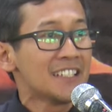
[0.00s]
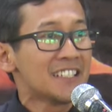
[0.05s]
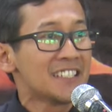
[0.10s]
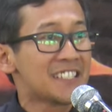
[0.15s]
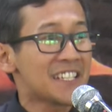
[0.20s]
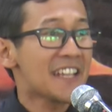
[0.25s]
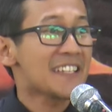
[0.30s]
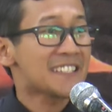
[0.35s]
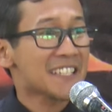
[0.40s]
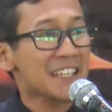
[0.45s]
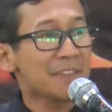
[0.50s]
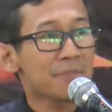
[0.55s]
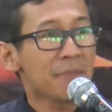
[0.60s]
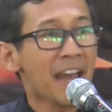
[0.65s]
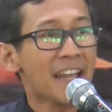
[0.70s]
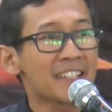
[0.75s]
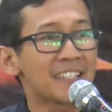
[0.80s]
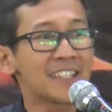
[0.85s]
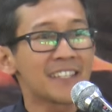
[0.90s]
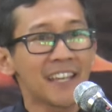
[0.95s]
Just
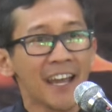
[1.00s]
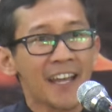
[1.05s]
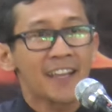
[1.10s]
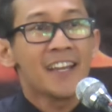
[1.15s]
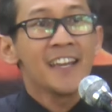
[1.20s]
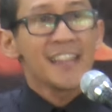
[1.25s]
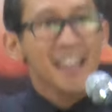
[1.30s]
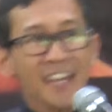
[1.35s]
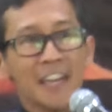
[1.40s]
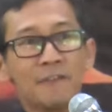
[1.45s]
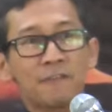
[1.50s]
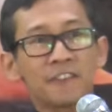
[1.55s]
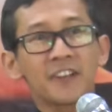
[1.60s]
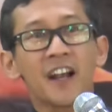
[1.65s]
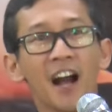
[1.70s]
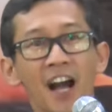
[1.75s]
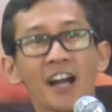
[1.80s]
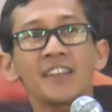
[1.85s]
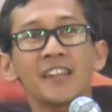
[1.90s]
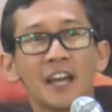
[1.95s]
imagine that. If
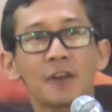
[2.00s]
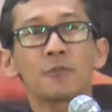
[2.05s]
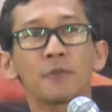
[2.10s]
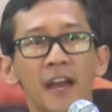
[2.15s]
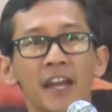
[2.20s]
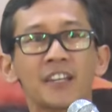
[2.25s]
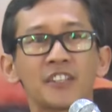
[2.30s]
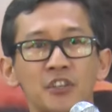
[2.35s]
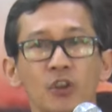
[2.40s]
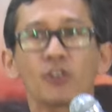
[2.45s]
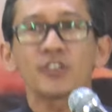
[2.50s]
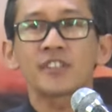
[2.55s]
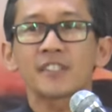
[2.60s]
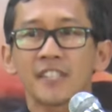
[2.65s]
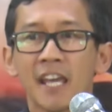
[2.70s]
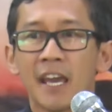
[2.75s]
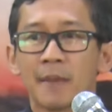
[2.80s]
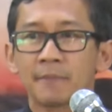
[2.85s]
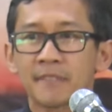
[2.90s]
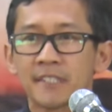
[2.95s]
God direct your
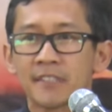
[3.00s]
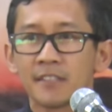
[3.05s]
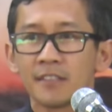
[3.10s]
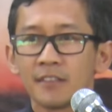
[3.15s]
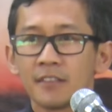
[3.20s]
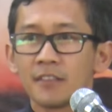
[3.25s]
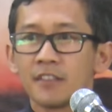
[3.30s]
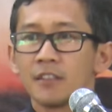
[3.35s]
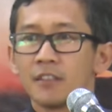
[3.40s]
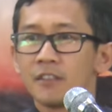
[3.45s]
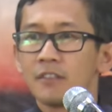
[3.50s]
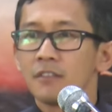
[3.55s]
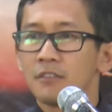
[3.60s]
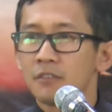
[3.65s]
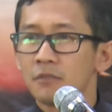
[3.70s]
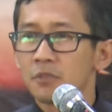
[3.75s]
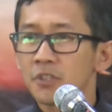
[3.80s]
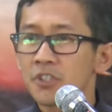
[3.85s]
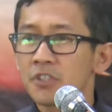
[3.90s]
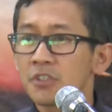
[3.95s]
steps,
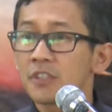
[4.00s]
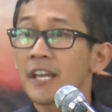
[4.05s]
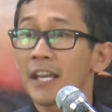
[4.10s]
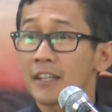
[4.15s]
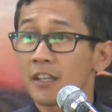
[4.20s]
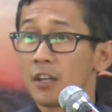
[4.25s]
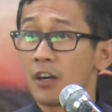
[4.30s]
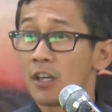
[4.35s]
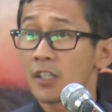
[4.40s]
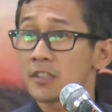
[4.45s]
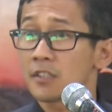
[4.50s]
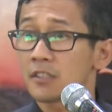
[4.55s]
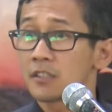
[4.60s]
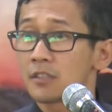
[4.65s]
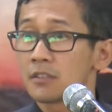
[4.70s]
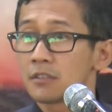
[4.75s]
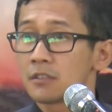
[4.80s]
would you get lost?